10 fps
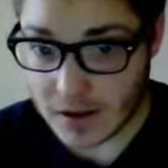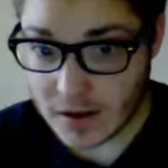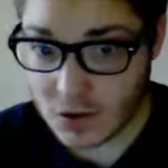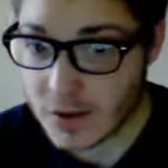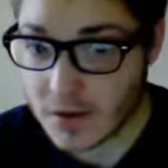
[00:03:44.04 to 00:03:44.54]

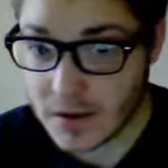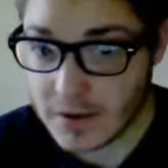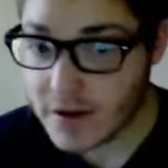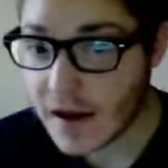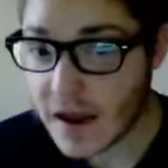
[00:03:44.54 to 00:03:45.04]
you
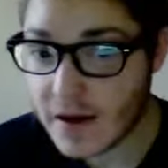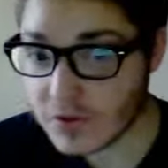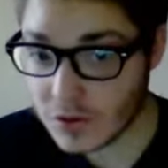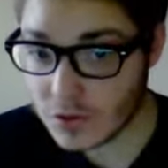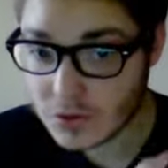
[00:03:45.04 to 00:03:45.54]
even have
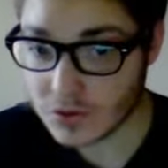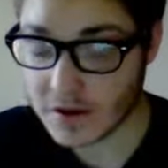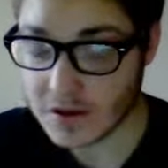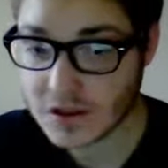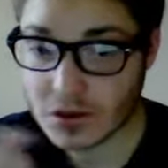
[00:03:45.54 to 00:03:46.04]

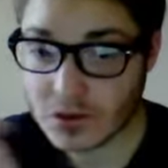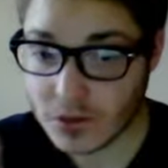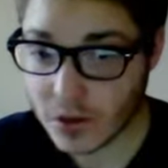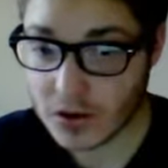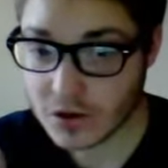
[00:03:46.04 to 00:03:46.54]
Lutherans who are
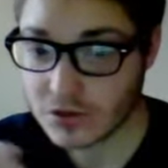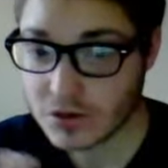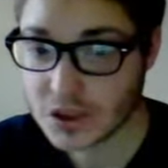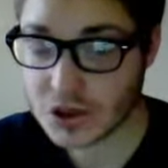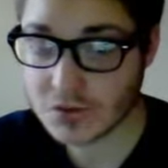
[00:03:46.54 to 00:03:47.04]
part of the
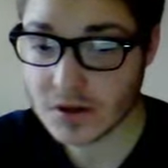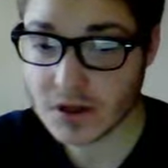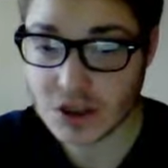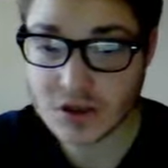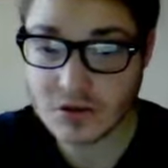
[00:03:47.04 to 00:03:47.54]
Christian
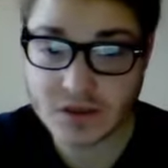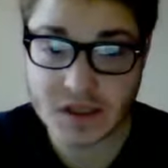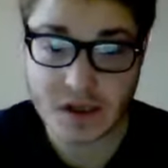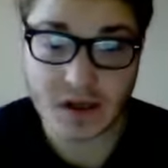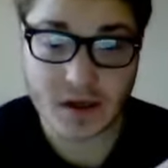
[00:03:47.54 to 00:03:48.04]
religion who
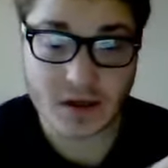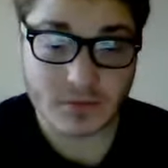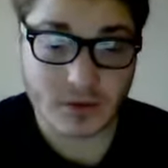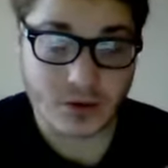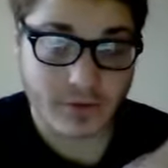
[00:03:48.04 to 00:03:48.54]
say,
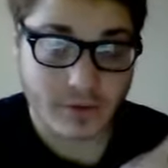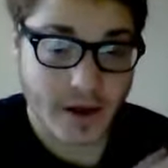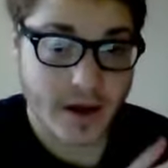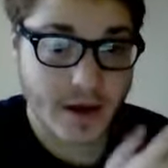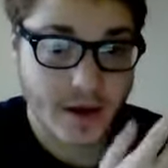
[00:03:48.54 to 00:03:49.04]
well,
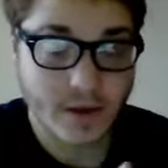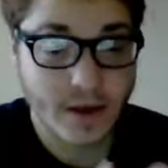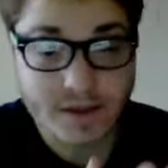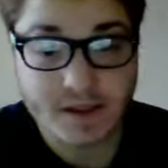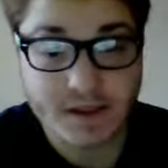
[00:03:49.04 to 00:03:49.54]
yeah,
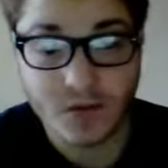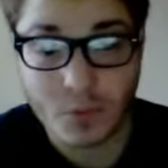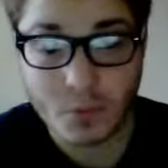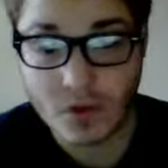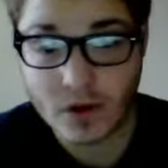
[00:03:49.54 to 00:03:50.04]
atheists have a
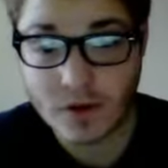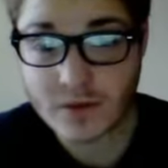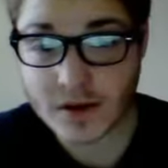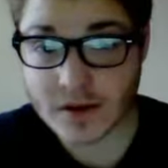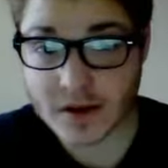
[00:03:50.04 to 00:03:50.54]
point
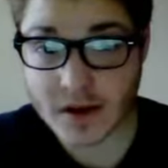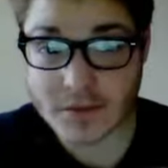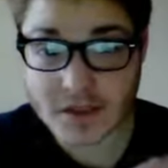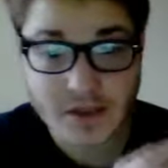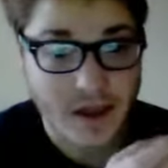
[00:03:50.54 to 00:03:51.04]
when it
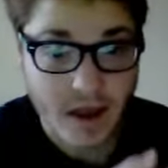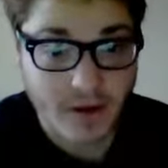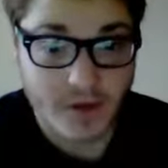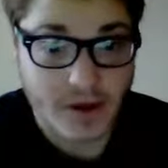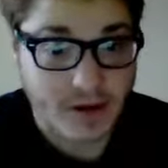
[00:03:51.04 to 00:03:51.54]
comes to
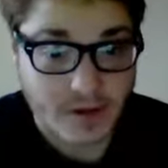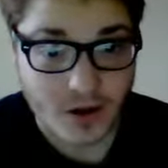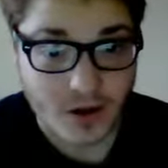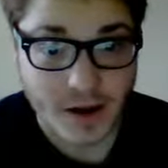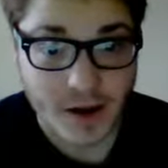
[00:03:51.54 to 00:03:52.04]
heaven and
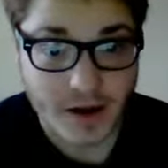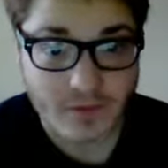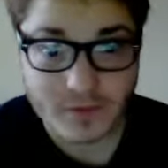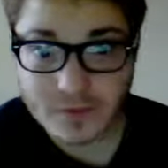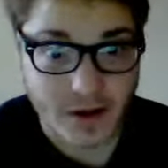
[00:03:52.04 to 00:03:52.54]
all that.
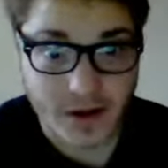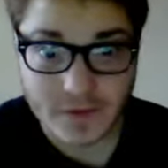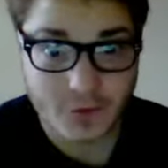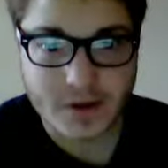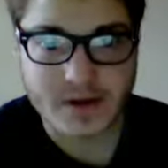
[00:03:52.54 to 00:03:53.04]

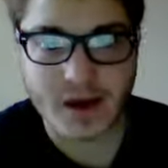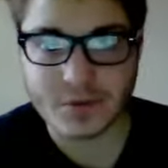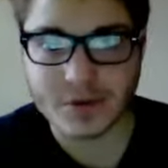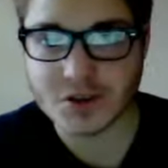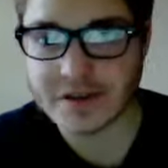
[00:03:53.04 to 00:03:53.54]
After we die,
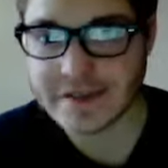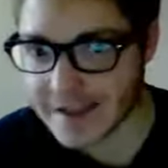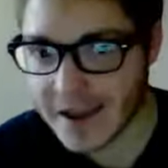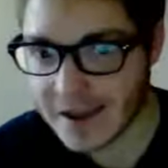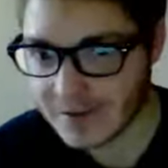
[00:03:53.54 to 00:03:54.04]
we're just
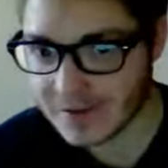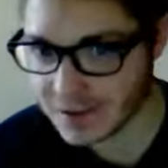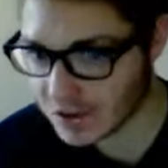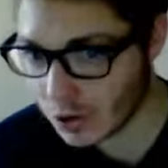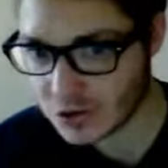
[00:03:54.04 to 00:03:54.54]
dead. The
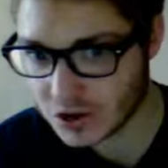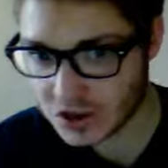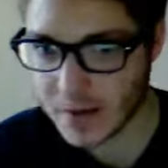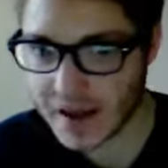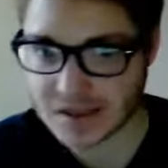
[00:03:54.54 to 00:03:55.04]
soul just
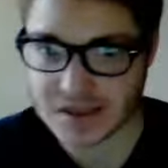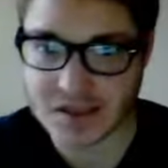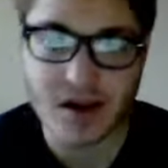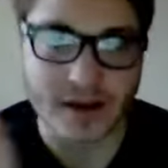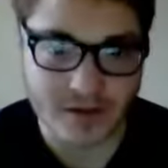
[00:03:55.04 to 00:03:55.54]
passes
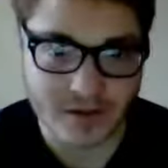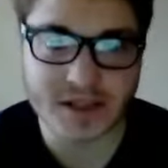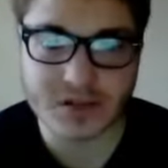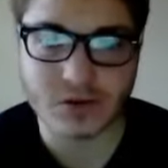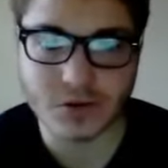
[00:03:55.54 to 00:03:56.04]
on.
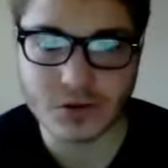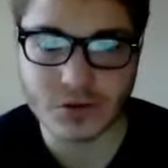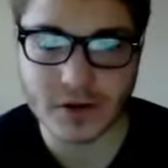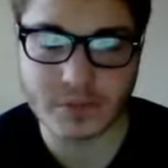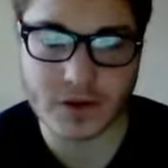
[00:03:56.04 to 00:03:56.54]
That's the
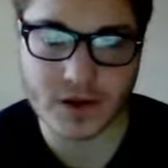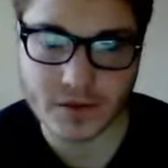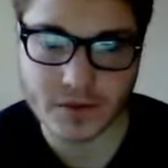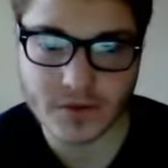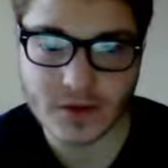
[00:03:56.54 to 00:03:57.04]
Lutheran belief.